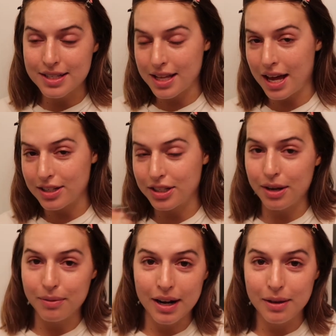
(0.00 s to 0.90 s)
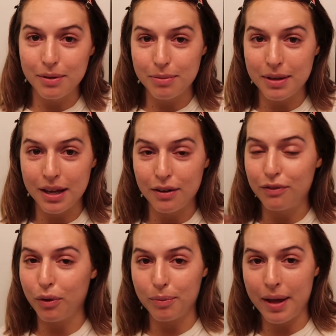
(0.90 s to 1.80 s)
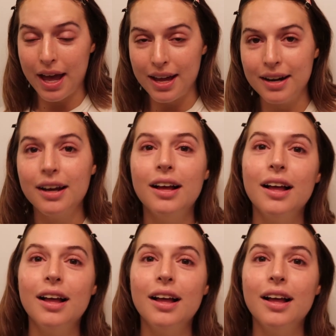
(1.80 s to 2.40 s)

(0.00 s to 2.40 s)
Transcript: slash get ready with me for bed.